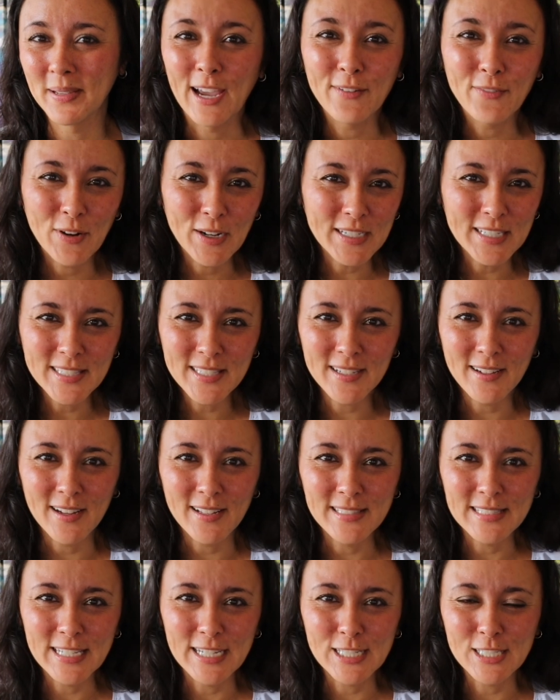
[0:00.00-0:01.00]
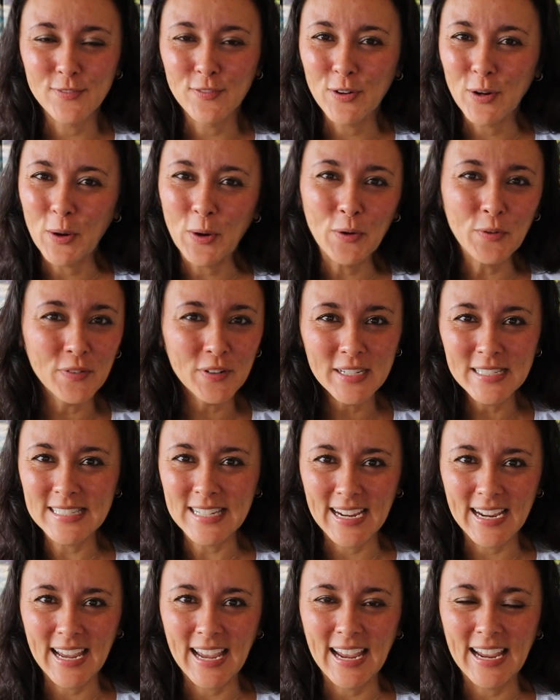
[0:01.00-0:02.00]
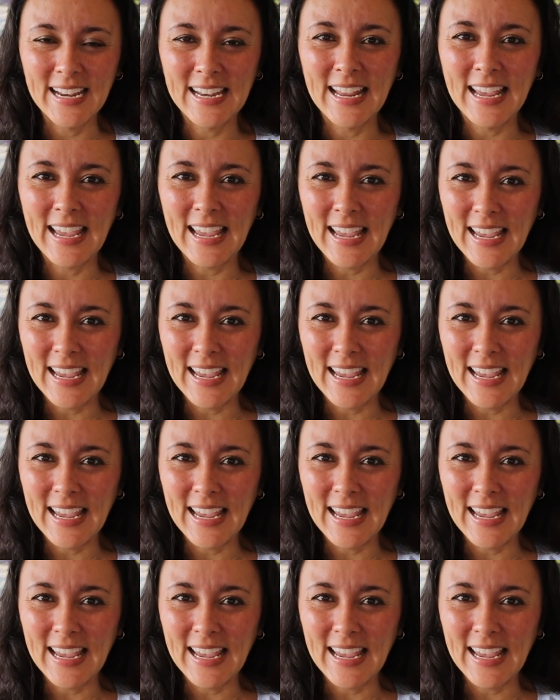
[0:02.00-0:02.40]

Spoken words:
I worked as a concierge for over a decade,